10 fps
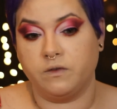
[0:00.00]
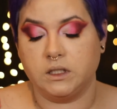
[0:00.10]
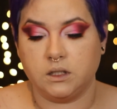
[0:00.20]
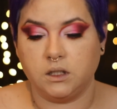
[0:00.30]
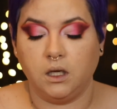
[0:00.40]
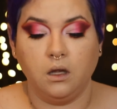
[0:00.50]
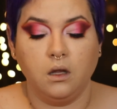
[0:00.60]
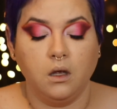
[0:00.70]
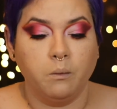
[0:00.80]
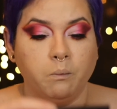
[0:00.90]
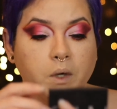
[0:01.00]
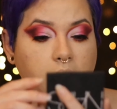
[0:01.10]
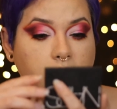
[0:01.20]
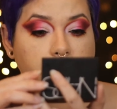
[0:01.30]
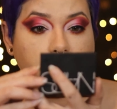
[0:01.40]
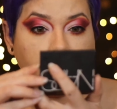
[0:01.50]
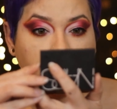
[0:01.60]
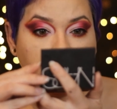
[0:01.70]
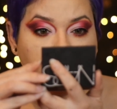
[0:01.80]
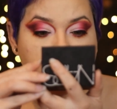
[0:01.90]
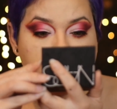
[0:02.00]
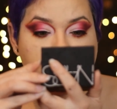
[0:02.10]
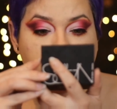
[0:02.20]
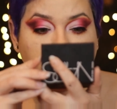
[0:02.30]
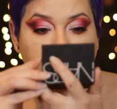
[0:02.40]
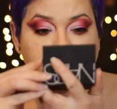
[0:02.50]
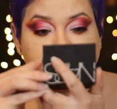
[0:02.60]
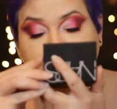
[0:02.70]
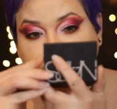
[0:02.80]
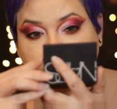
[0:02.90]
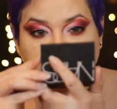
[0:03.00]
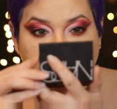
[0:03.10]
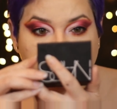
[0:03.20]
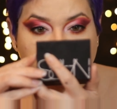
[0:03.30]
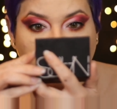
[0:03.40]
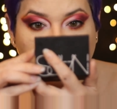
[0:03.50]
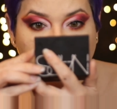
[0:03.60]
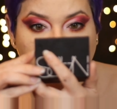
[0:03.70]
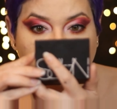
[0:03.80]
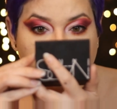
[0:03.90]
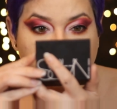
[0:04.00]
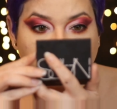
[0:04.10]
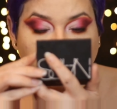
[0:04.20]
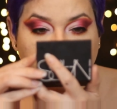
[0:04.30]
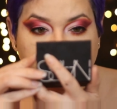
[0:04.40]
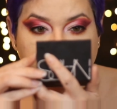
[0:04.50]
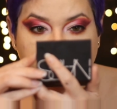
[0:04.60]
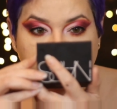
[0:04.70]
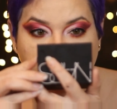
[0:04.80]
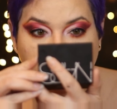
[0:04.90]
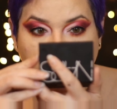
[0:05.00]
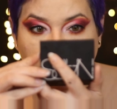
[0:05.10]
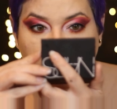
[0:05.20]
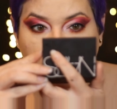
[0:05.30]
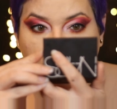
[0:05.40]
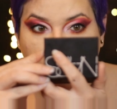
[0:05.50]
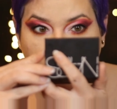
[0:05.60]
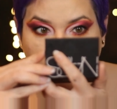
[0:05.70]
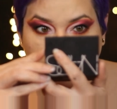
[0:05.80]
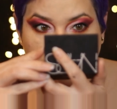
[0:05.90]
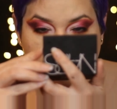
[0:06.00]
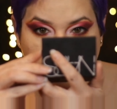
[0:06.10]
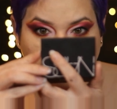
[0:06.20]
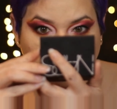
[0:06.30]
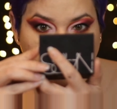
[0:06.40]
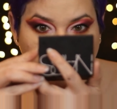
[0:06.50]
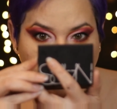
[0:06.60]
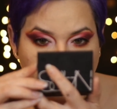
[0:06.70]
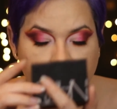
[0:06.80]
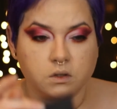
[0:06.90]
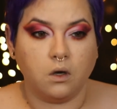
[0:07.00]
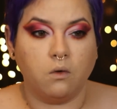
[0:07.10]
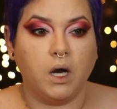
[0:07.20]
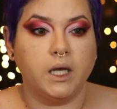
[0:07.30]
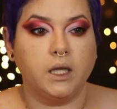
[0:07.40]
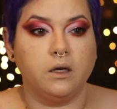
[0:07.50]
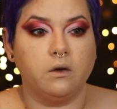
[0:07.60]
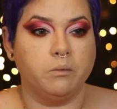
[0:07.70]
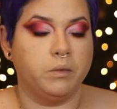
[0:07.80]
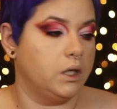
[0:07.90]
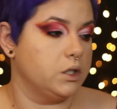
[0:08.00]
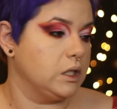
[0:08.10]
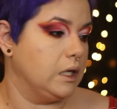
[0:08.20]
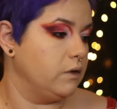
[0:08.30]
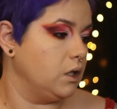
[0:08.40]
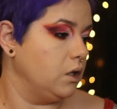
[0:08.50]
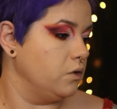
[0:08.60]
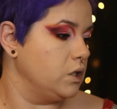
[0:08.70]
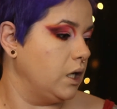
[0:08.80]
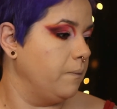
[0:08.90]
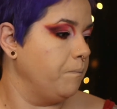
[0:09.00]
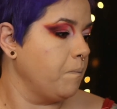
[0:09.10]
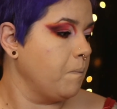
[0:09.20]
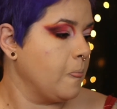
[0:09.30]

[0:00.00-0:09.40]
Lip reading: obviously, but I don't have one, so you do with what you got. Alright, so eyebrows, oh, highlighter and blush. I haven't done those yet.